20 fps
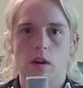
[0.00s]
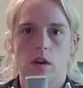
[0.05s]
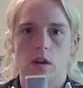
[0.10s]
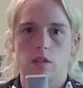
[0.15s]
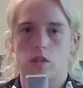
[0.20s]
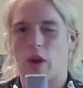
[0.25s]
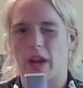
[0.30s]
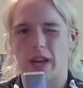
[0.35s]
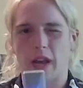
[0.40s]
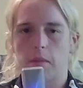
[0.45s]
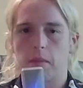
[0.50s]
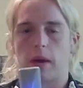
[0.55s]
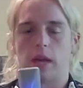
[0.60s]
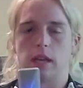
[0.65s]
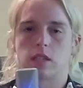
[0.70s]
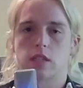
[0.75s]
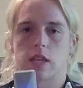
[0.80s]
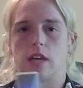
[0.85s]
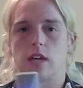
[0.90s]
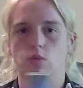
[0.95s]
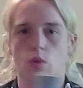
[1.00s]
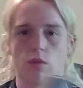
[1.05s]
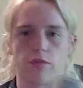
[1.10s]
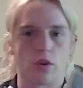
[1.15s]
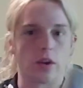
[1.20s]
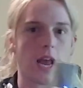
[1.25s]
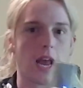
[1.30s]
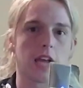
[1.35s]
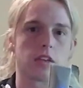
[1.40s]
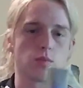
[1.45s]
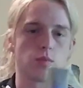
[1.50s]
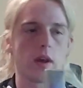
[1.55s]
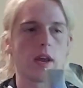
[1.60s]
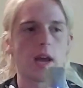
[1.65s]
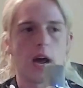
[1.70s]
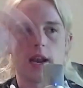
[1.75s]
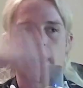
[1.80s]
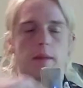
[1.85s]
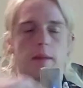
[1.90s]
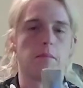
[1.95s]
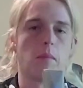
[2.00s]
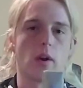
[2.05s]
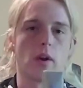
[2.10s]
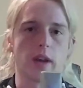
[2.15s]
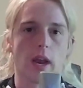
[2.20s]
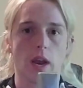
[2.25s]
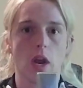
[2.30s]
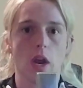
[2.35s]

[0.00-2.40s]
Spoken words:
So I got my schedule for next week on like Monday.